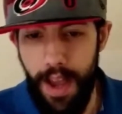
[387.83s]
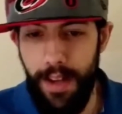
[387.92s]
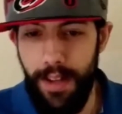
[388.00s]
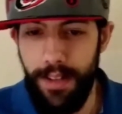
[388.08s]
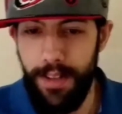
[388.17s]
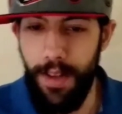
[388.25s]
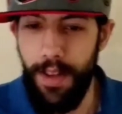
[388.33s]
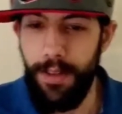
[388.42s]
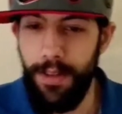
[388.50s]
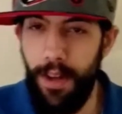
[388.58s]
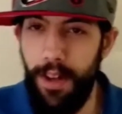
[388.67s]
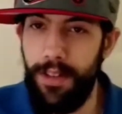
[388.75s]
So then there's
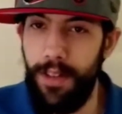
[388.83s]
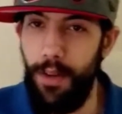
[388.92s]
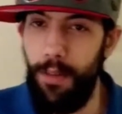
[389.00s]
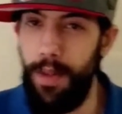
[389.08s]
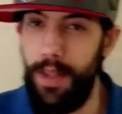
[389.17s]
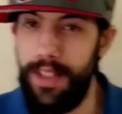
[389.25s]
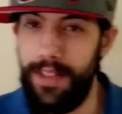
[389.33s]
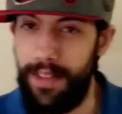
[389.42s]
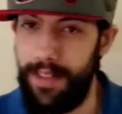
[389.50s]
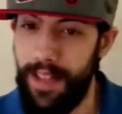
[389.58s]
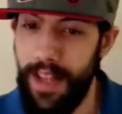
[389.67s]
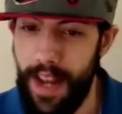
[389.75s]
also Melissa
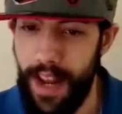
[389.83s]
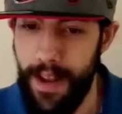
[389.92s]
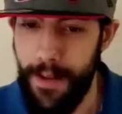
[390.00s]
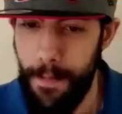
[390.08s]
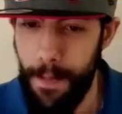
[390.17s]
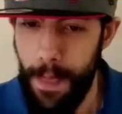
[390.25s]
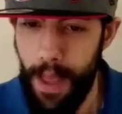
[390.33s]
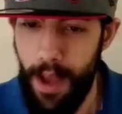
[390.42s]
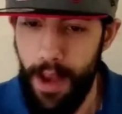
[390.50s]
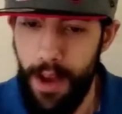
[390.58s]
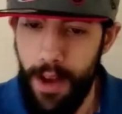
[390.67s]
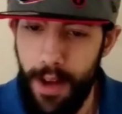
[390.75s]
C,
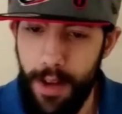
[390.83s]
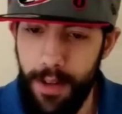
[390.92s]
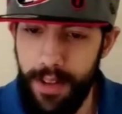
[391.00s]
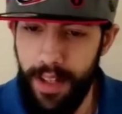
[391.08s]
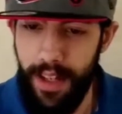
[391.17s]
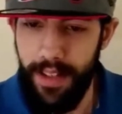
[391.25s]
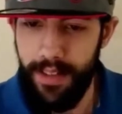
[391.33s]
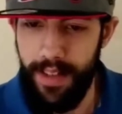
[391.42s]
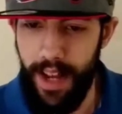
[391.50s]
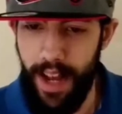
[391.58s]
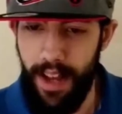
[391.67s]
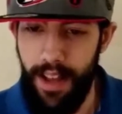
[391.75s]
who says
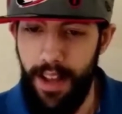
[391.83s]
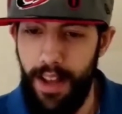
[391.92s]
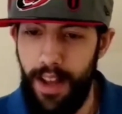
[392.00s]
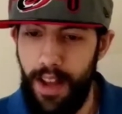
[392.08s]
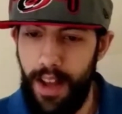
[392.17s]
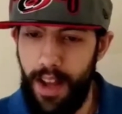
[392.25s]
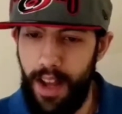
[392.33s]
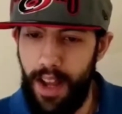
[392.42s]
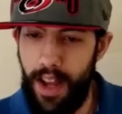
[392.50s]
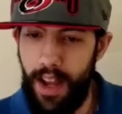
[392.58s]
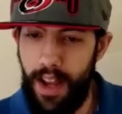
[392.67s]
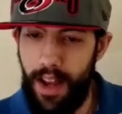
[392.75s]
that,
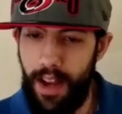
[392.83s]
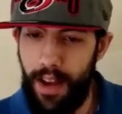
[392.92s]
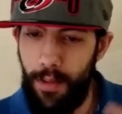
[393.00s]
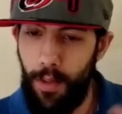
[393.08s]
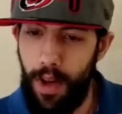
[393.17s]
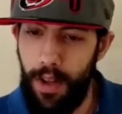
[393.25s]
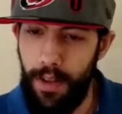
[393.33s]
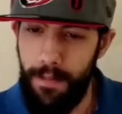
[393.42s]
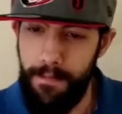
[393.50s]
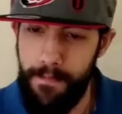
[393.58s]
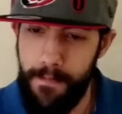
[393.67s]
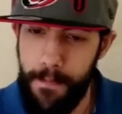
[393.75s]
well,
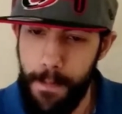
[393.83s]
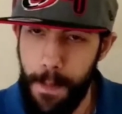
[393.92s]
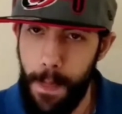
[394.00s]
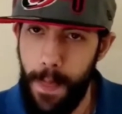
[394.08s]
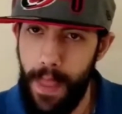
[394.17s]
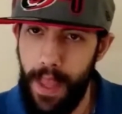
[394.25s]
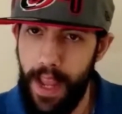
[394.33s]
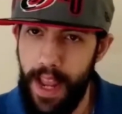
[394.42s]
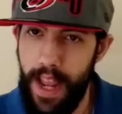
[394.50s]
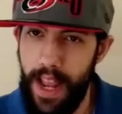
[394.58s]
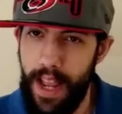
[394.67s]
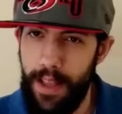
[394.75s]

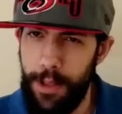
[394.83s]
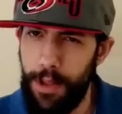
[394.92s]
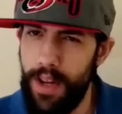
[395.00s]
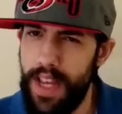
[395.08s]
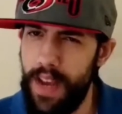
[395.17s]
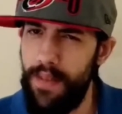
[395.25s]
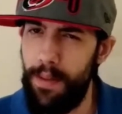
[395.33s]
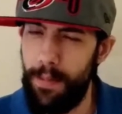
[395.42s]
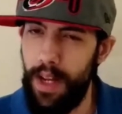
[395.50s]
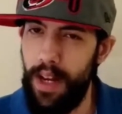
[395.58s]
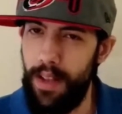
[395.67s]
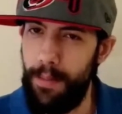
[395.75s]
the tree gave them
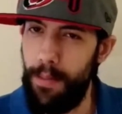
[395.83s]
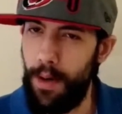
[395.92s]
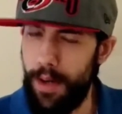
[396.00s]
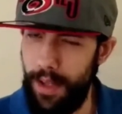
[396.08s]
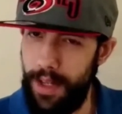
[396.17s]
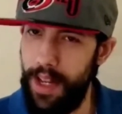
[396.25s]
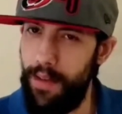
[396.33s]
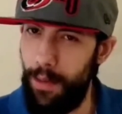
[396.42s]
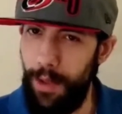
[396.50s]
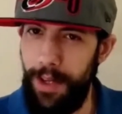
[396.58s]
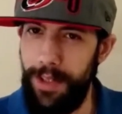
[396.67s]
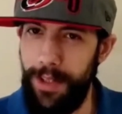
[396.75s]
kind of the mark of the devil
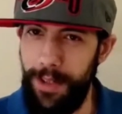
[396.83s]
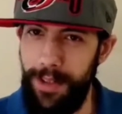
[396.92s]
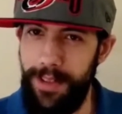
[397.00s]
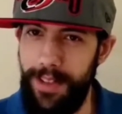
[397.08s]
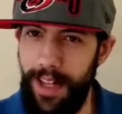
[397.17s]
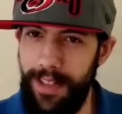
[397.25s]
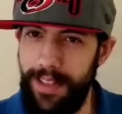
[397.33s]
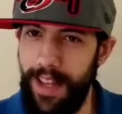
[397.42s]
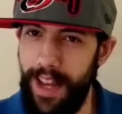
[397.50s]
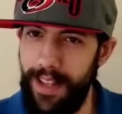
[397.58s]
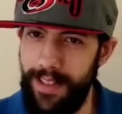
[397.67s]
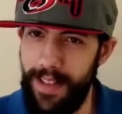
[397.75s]
in a certain sense,
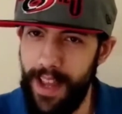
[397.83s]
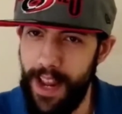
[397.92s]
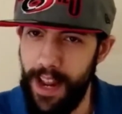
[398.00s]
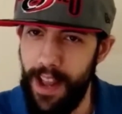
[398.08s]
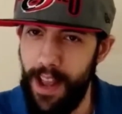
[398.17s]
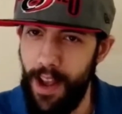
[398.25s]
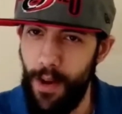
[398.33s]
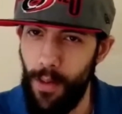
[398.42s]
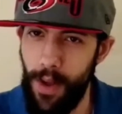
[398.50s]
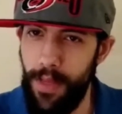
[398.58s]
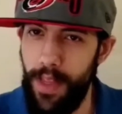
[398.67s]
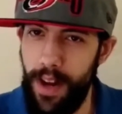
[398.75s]
as they
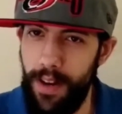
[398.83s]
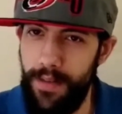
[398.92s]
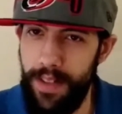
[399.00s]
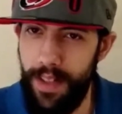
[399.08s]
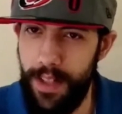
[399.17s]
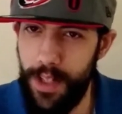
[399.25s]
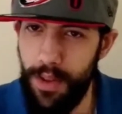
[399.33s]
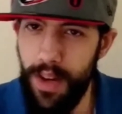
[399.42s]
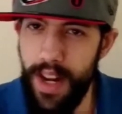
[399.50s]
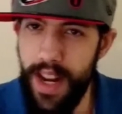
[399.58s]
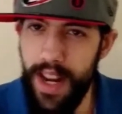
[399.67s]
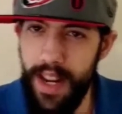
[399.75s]
went there to visit the
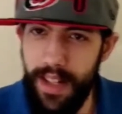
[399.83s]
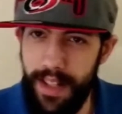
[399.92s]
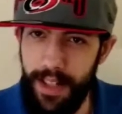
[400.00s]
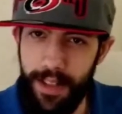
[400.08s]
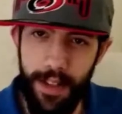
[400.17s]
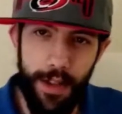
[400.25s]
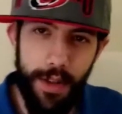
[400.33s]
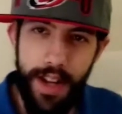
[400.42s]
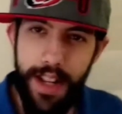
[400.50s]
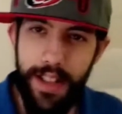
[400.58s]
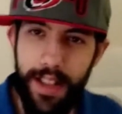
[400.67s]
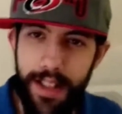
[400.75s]
tree and touch the tree
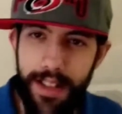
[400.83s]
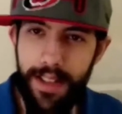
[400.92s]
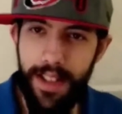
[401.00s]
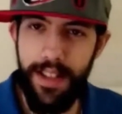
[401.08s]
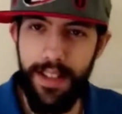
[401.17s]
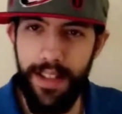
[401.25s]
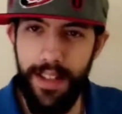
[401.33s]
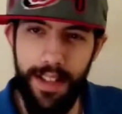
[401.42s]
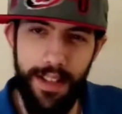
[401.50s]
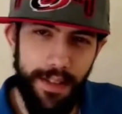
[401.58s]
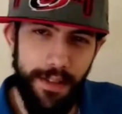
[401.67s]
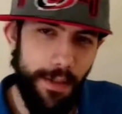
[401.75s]
and things like
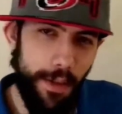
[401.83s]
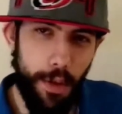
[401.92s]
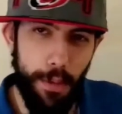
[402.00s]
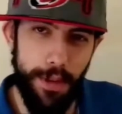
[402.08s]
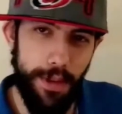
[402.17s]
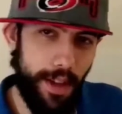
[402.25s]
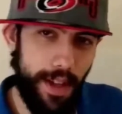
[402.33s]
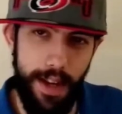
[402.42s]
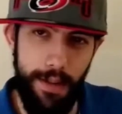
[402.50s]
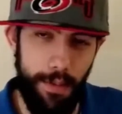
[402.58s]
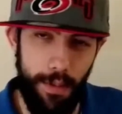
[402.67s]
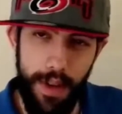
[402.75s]
normal, sort of like
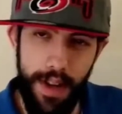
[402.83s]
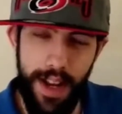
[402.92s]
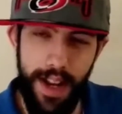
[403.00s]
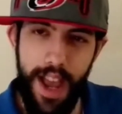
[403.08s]
anyone would. And